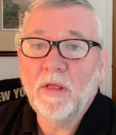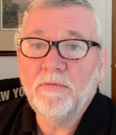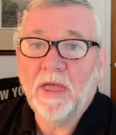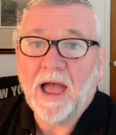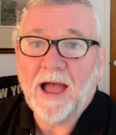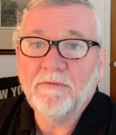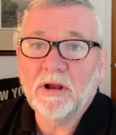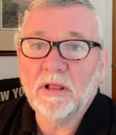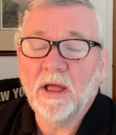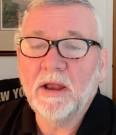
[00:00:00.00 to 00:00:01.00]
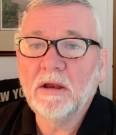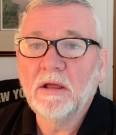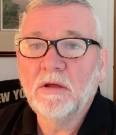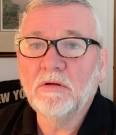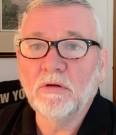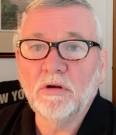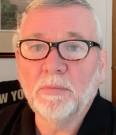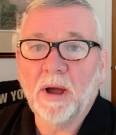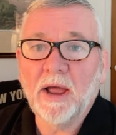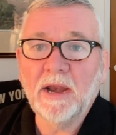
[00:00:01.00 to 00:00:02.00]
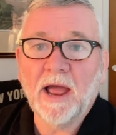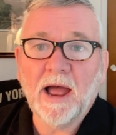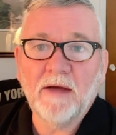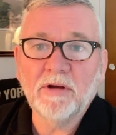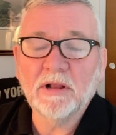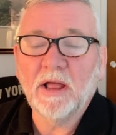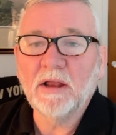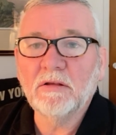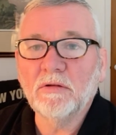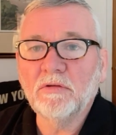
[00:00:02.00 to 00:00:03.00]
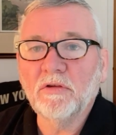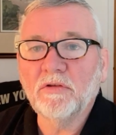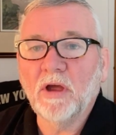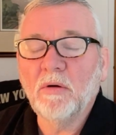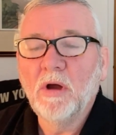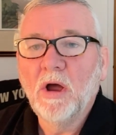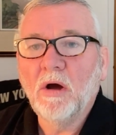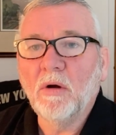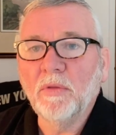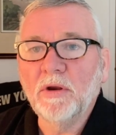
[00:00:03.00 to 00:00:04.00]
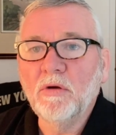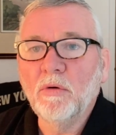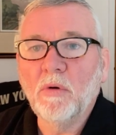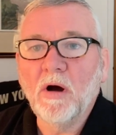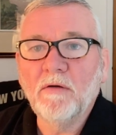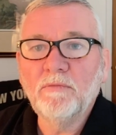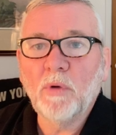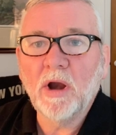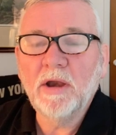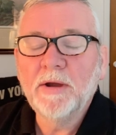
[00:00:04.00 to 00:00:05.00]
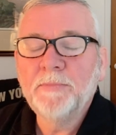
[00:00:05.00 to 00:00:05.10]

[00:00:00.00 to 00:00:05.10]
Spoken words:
if they have a client who's looking to buy and they have a client who's looking to sell, or they know of one,